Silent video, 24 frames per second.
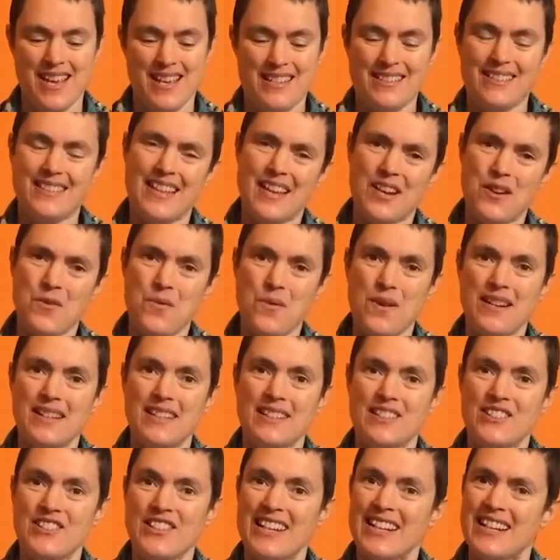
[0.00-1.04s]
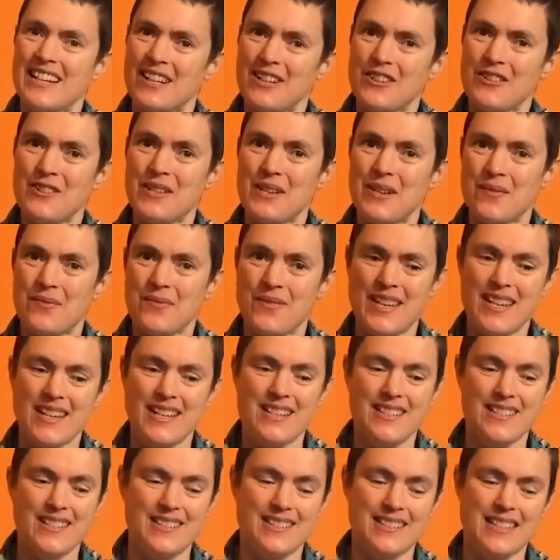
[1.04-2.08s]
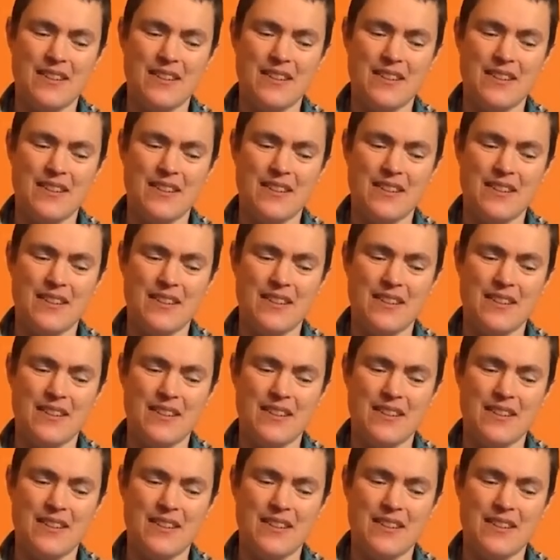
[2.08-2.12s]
So they're quite gentle on your fingers.